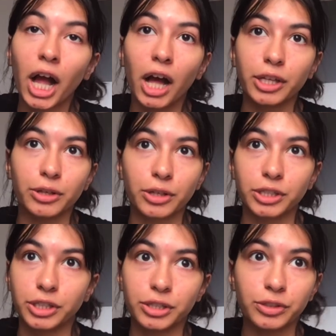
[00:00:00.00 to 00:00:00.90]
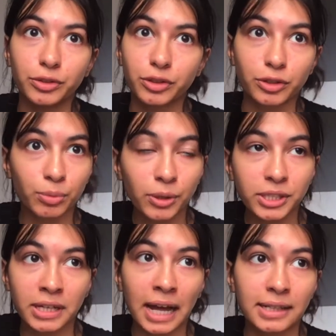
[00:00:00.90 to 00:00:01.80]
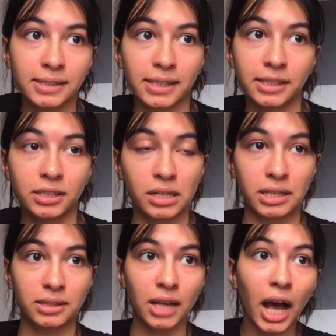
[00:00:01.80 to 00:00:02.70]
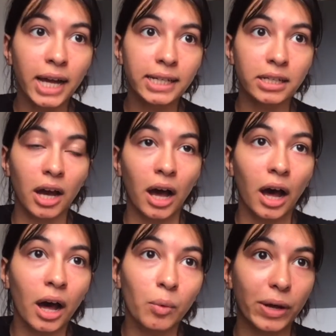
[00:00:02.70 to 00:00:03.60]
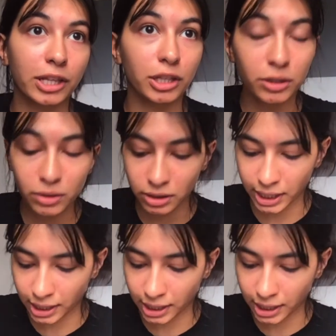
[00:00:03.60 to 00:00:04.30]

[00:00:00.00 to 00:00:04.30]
you could use the SWOT analysis to decide whether you think